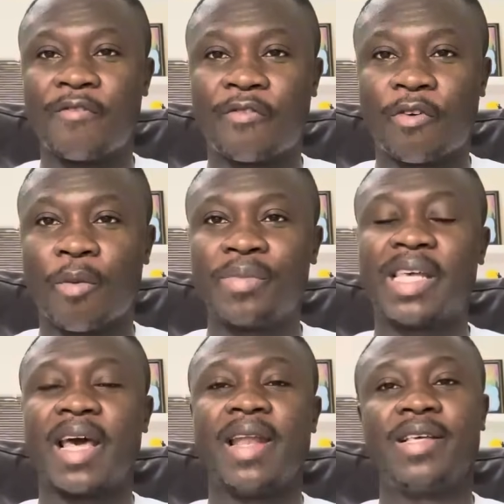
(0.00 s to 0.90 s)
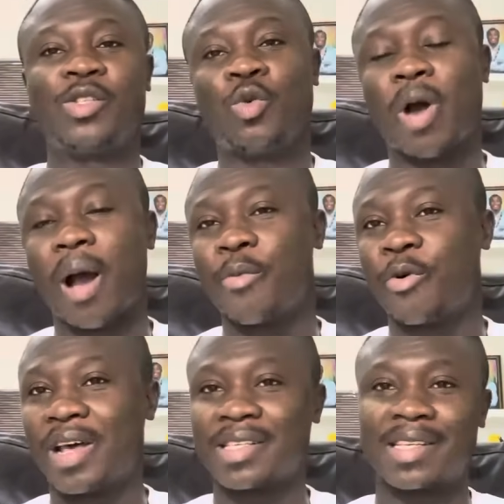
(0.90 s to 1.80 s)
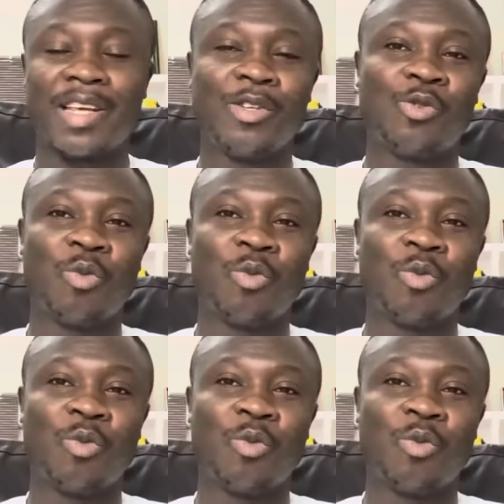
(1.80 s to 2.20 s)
From tennis to arm wrestling to